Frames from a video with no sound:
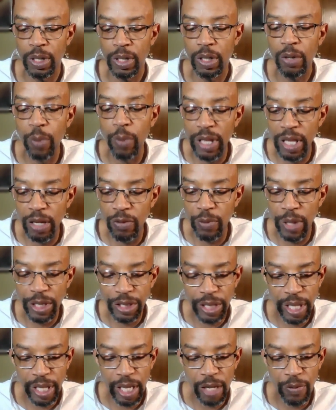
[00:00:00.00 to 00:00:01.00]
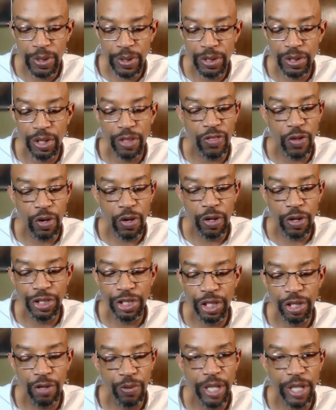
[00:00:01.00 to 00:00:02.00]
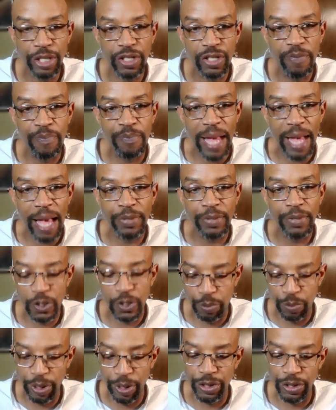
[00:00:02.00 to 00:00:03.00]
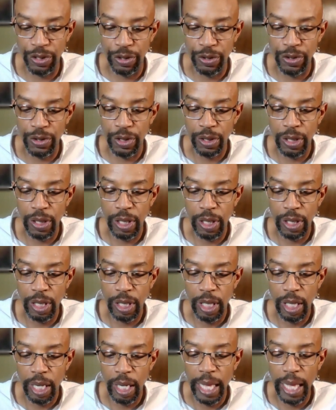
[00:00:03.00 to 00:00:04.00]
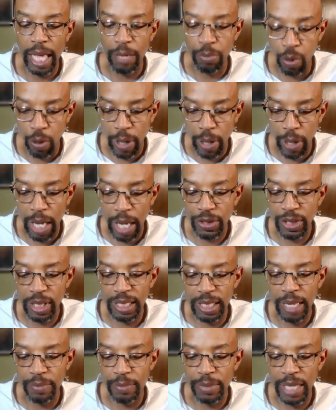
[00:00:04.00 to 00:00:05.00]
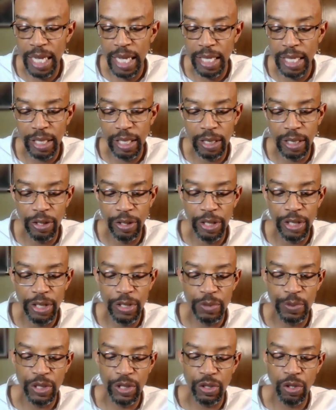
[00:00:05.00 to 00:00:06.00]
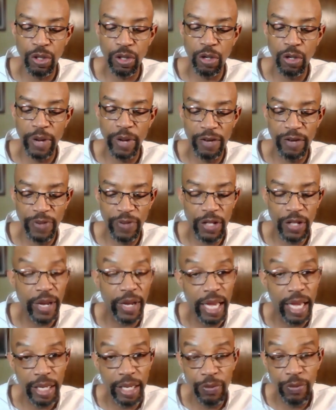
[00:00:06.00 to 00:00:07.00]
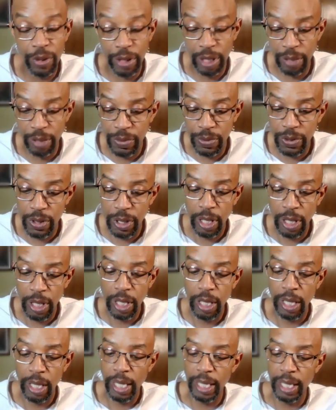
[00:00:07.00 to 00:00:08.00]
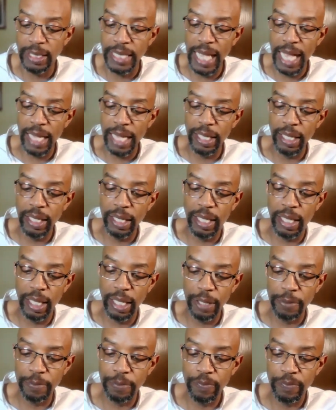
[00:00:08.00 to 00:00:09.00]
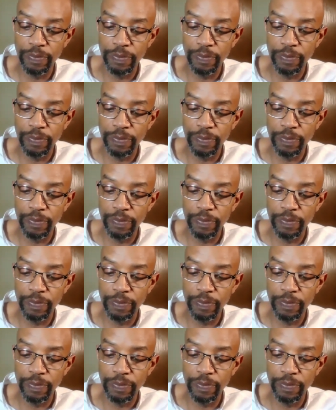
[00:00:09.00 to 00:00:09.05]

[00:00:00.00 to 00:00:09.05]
within which he was the third generation of Baptist preachers and Morehouse alumni. They included his maternal grandfather, A.D. Williams, and Daddy King.